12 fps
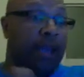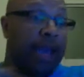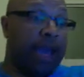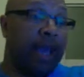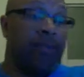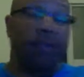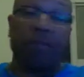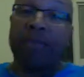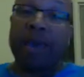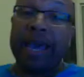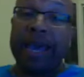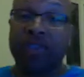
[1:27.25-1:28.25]
has
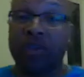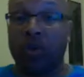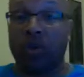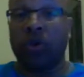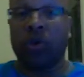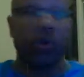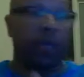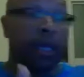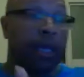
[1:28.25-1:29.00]
compassion on her.